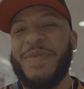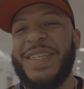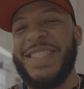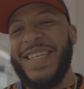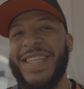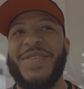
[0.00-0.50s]
about
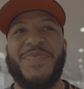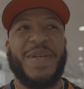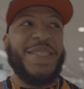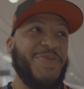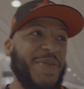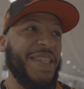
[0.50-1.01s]
to get the
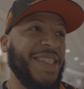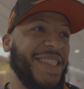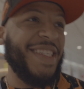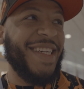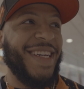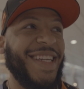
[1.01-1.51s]
best
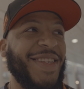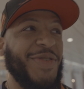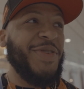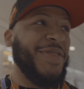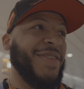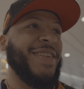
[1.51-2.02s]
pizza in New
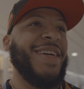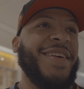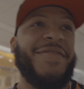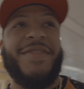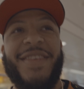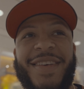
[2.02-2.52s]
York
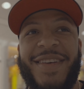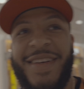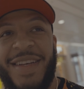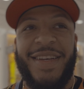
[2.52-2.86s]
after